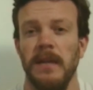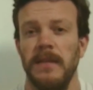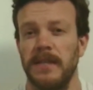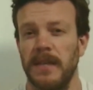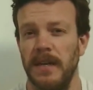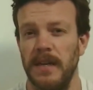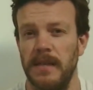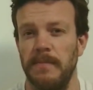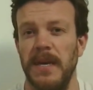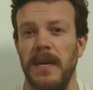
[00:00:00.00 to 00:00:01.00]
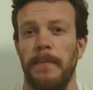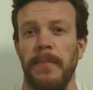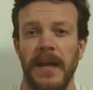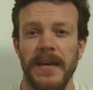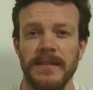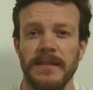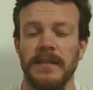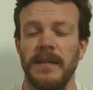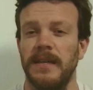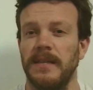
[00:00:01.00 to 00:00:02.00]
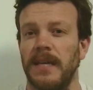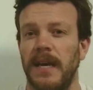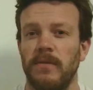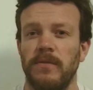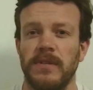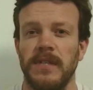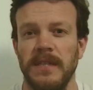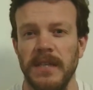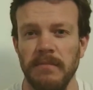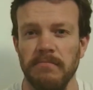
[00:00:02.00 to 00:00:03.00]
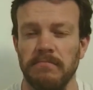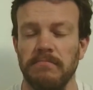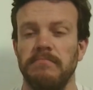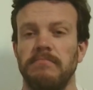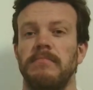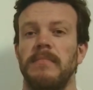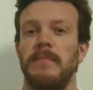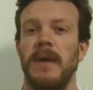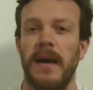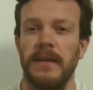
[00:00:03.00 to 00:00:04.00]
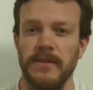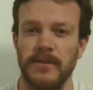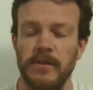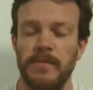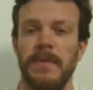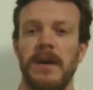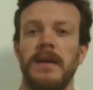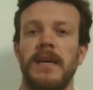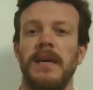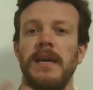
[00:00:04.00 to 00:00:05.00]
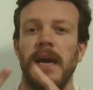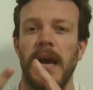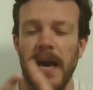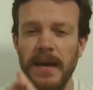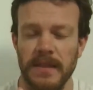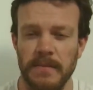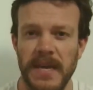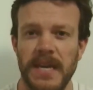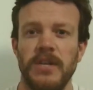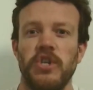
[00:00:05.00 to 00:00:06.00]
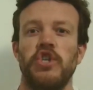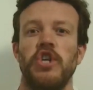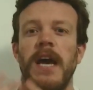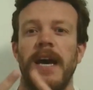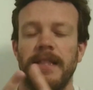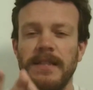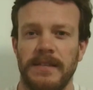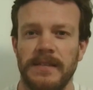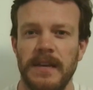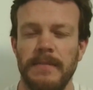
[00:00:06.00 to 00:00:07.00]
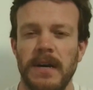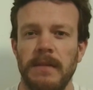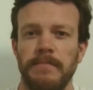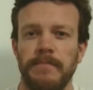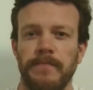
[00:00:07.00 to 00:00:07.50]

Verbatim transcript: This can either be a place in a town or city, at the supermarket, at the beach, at the cinema,